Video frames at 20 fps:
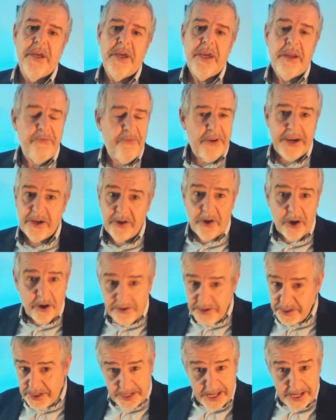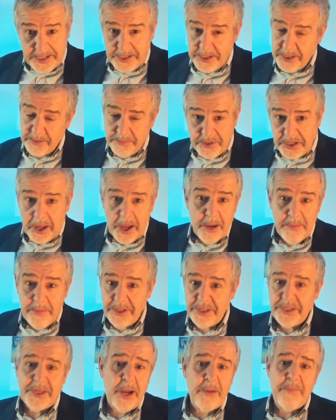In fact, God has said to them time
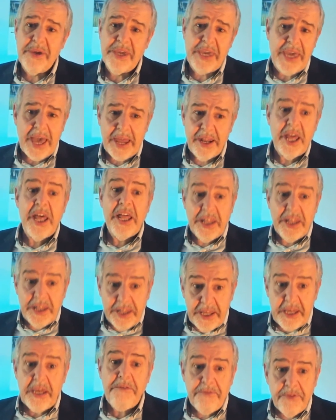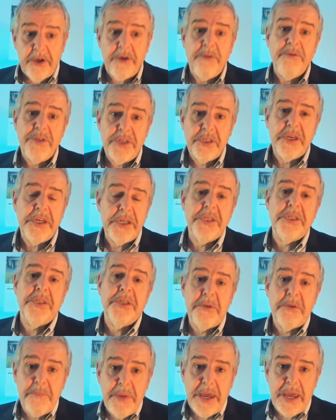and time again, leave those things
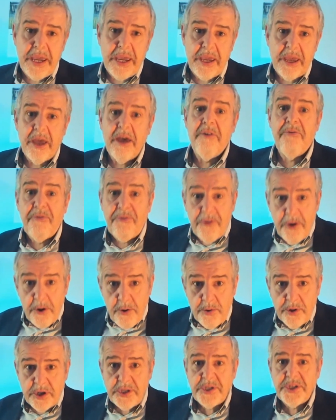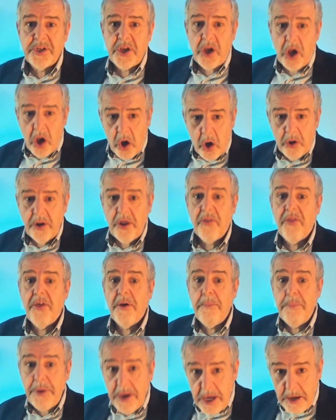to me. Focus on
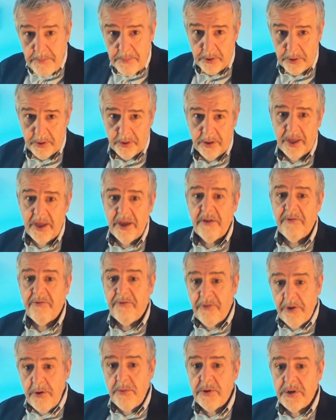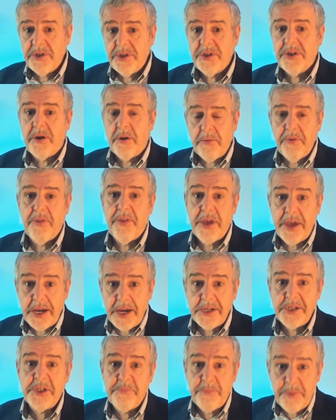the people. Focus on
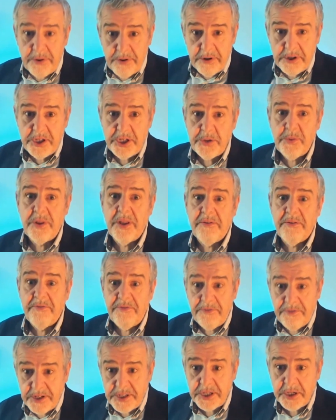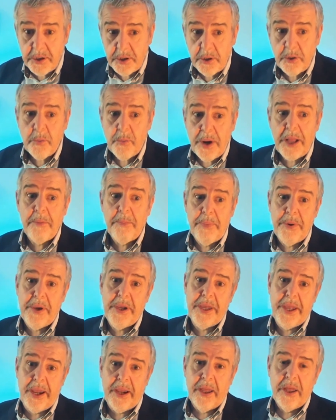their spiritual and physical
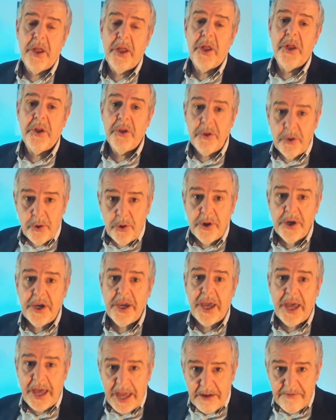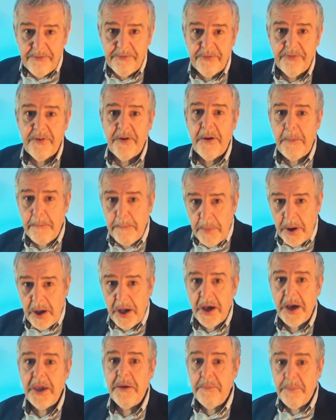well-being. Look after
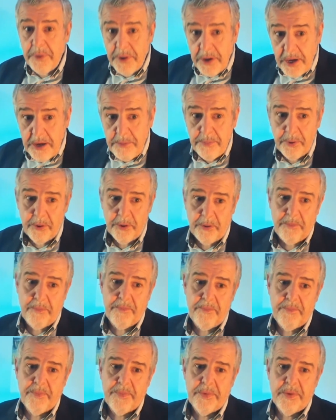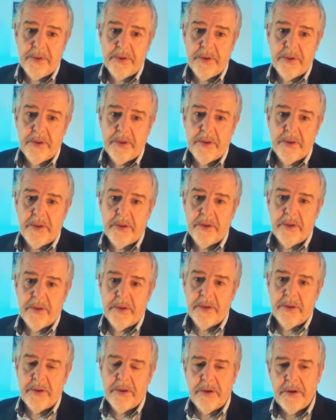my people.
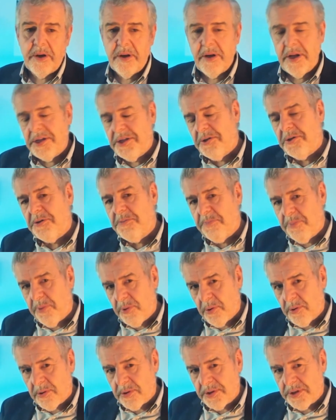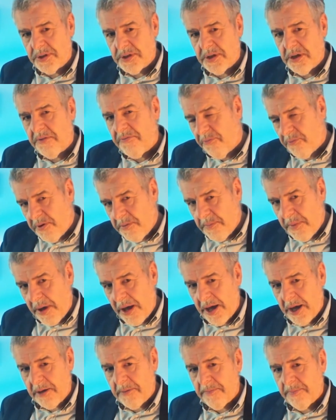And let's just pause, if we
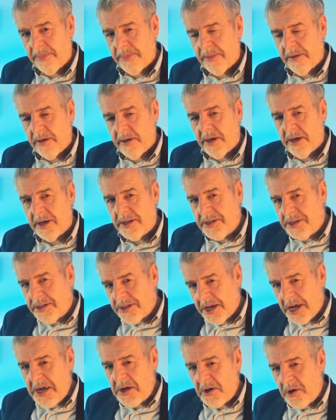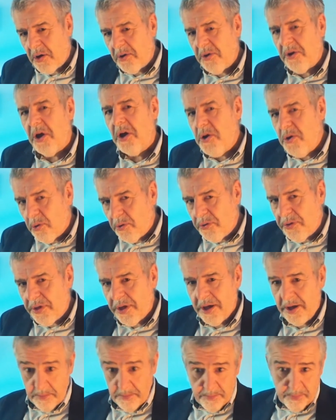may, and take on
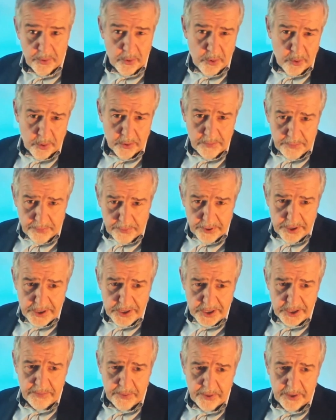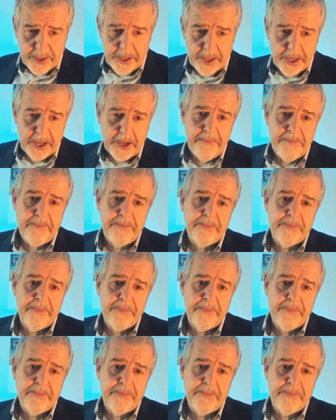another important principle here.